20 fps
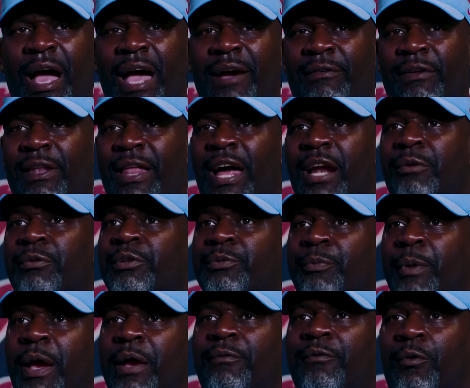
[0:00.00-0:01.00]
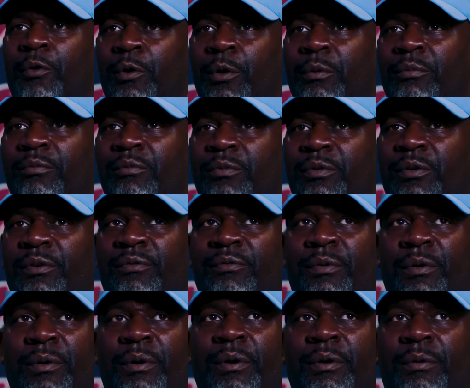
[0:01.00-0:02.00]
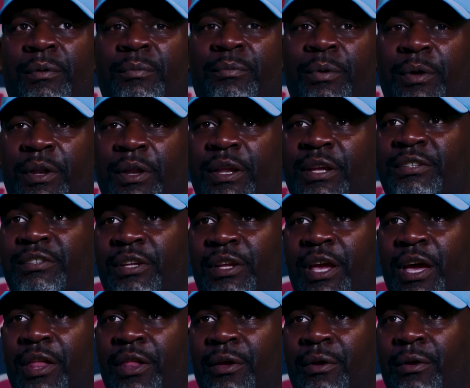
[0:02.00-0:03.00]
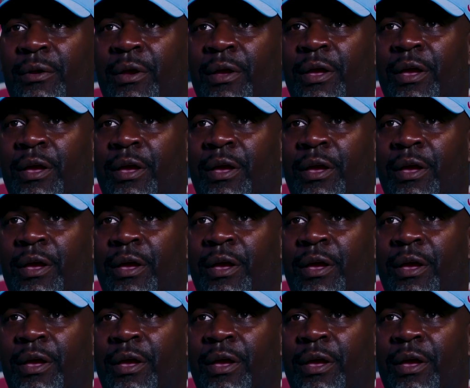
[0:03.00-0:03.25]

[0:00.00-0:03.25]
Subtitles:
have a lot of respect for him for putting this together